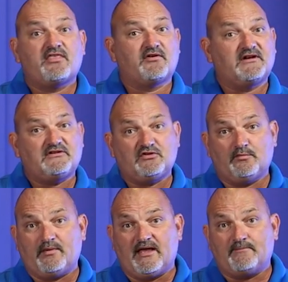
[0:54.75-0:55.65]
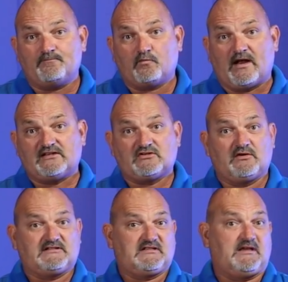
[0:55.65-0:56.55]
32 bit, right? So
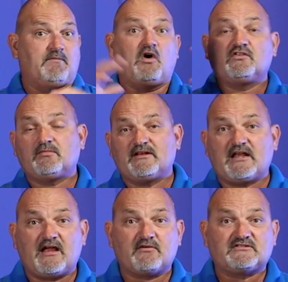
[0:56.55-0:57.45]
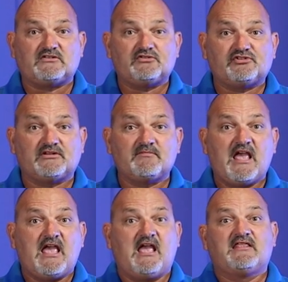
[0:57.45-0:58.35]
it's the ultimate in high resolution
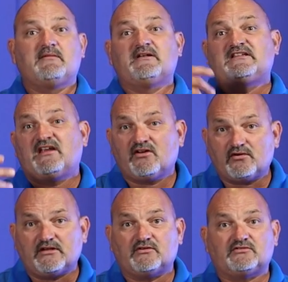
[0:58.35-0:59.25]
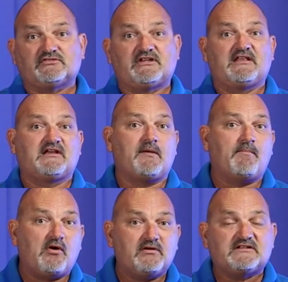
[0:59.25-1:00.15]
and the materials and the
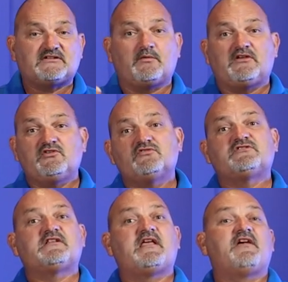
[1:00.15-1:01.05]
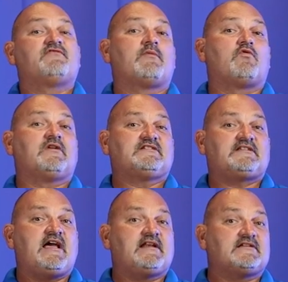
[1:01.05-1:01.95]
components that we used in F number one
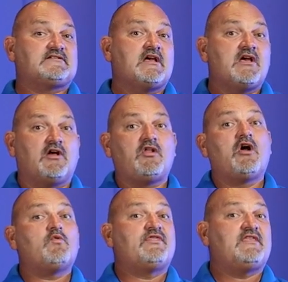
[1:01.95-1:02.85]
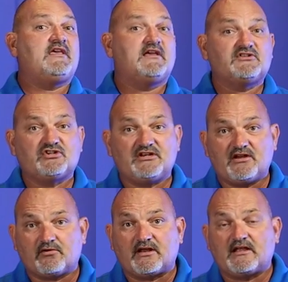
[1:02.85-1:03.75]
status, along with the
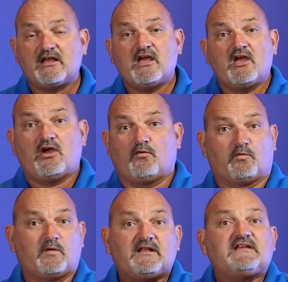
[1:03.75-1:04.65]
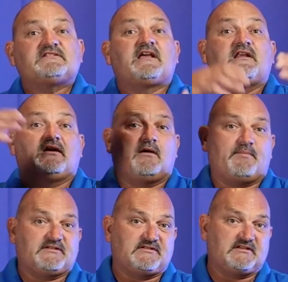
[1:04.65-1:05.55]
engineering, really set it up
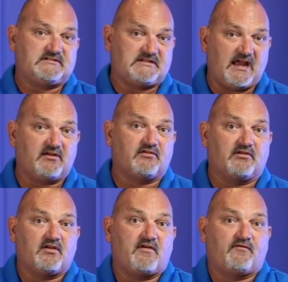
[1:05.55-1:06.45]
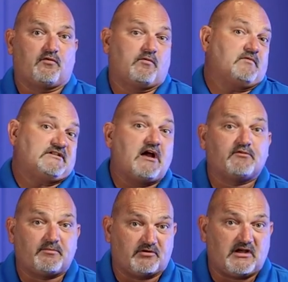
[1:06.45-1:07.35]
as the standard for sound
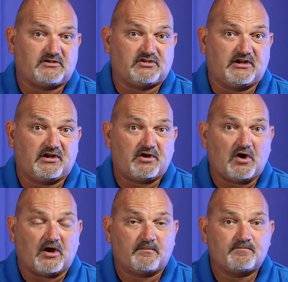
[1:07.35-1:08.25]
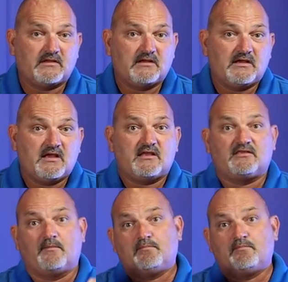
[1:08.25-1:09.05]
reproduction in a car. The